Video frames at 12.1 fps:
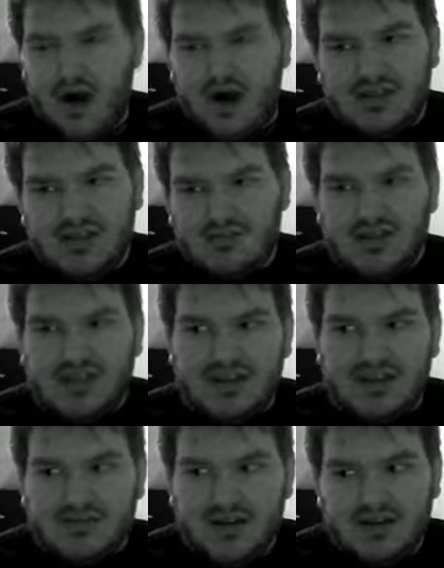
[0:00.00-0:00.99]
possible
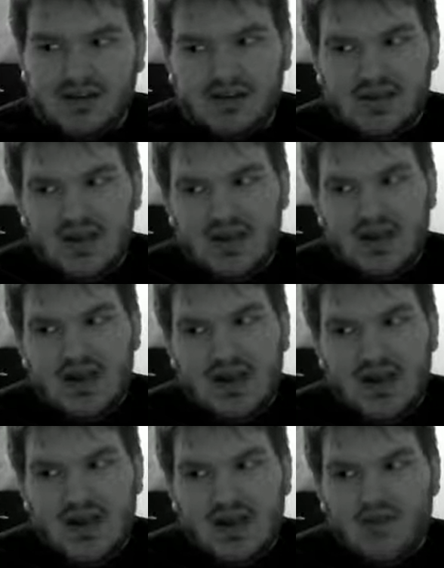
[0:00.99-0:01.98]
suspects,
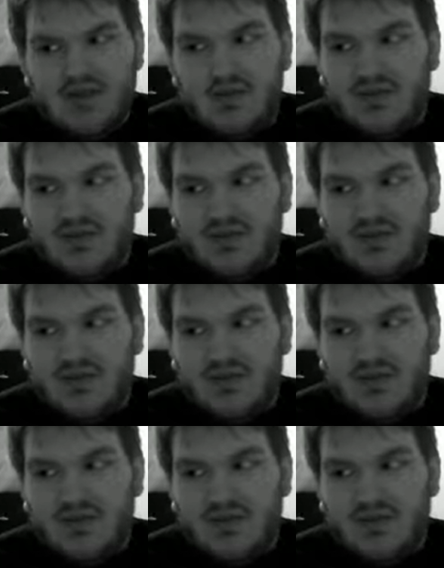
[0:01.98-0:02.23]
and